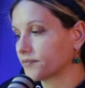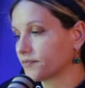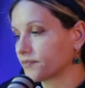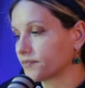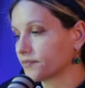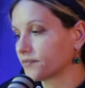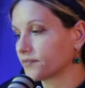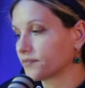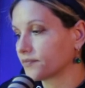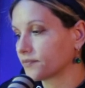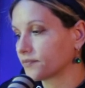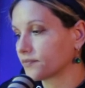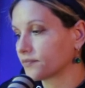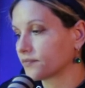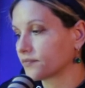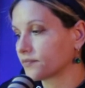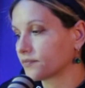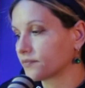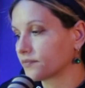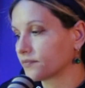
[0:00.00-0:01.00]

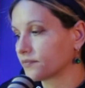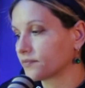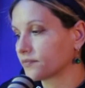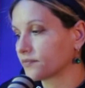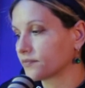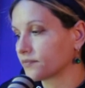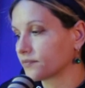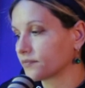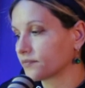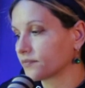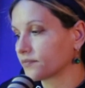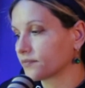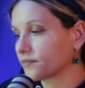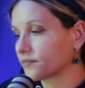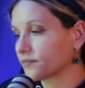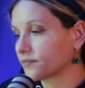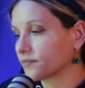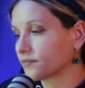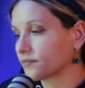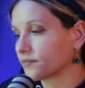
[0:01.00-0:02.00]

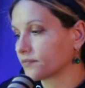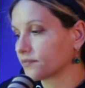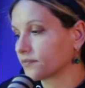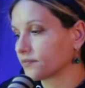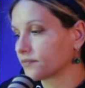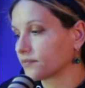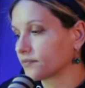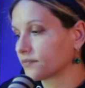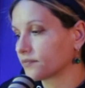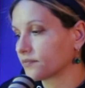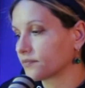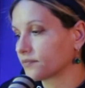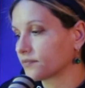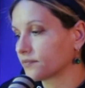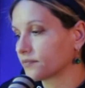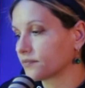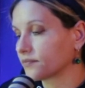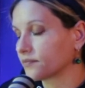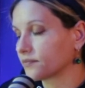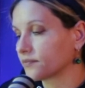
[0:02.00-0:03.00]

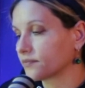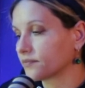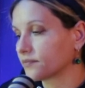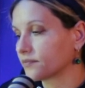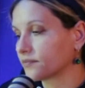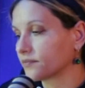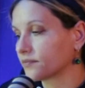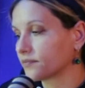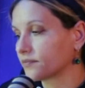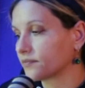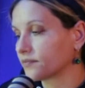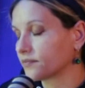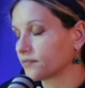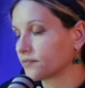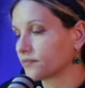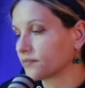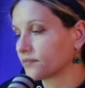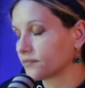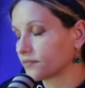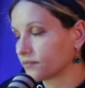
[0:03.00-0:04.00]

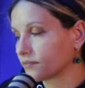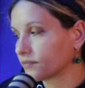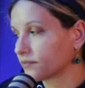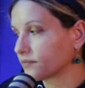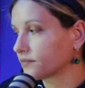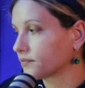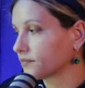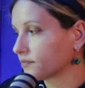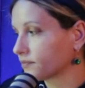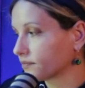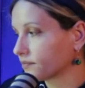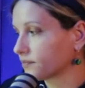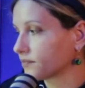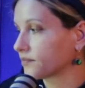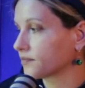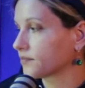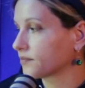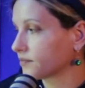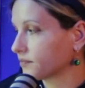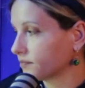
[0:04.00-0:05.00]

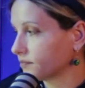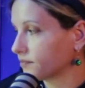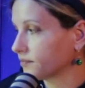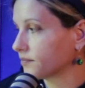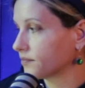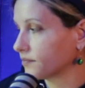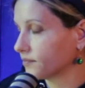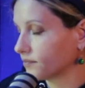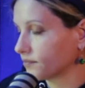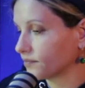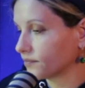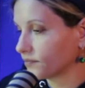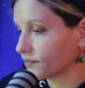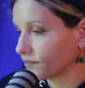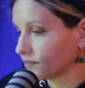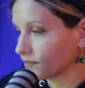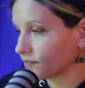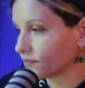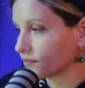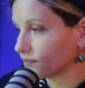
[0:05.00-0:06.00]

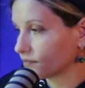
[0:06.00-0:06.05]
The person shown says nothing.